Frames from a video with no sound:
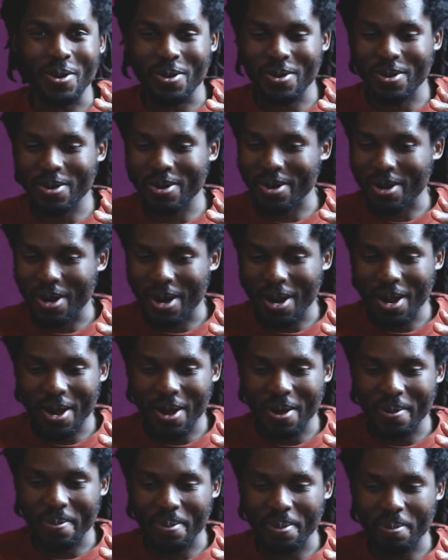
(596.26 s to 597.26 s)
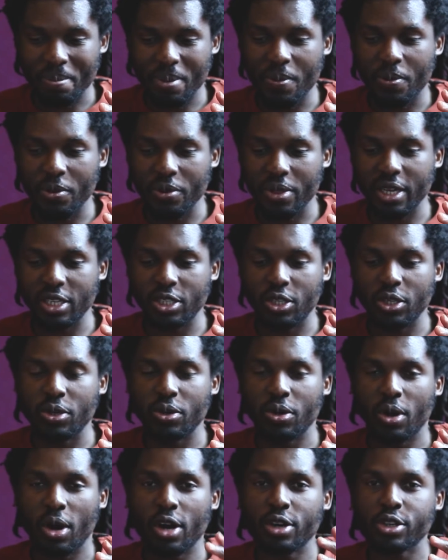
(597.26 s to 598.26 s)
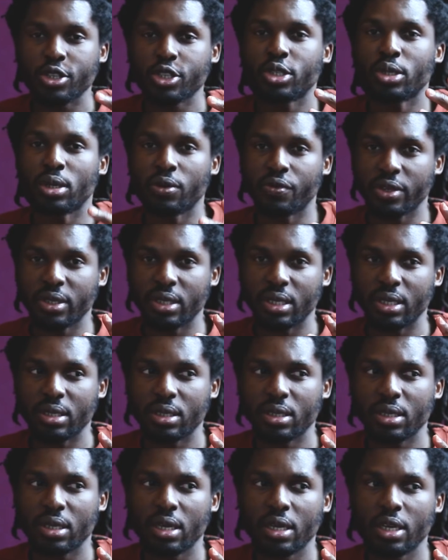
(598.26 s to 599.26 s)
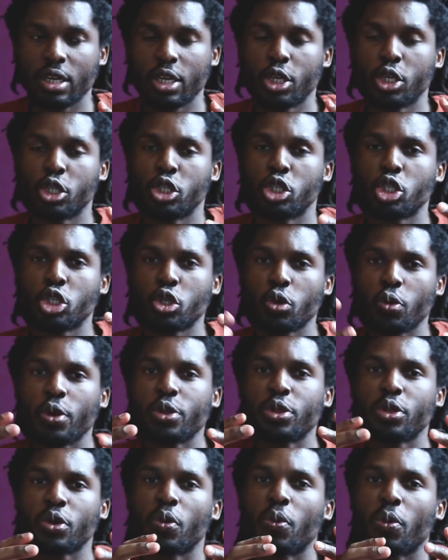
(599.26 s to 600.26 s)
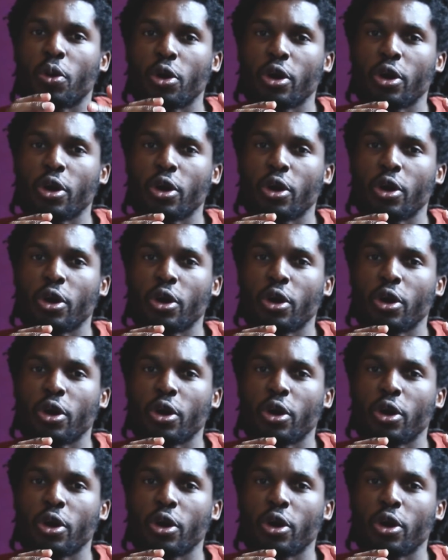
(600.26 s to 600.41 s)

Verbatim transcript: or um, people that do art services showing their